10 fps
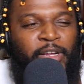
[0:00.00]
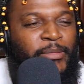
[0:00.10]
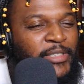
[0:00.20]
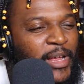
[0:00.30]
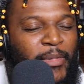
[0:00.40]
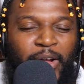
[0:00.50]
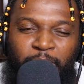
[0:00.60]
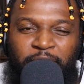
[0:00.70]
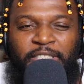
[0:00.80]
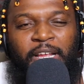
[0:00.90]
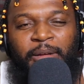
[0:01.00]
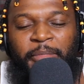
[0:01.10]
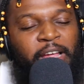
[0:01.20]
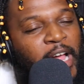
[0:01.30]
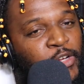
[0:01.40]
You know what I'm talking about? Real talk,
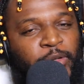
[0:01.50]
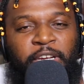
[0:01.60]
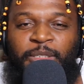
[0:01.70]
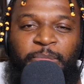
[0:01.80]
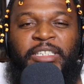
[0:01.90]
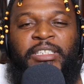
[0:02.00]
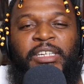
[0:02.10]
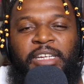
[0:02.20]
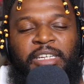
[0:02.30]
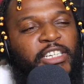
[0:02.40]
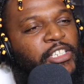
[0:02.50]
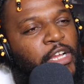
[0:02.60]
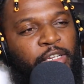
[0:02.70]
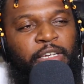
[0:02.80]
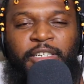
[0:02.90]
man. All you need is me. That's
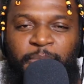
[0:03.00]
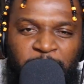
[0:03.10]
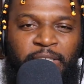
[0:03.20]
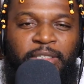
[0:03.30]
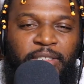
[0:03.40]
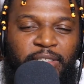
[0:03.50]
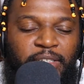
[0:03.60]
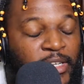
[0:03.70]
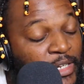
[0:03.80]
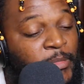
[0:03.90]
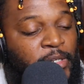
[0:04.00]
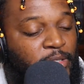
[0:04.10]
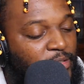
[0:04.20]
all you need is me. Look at me.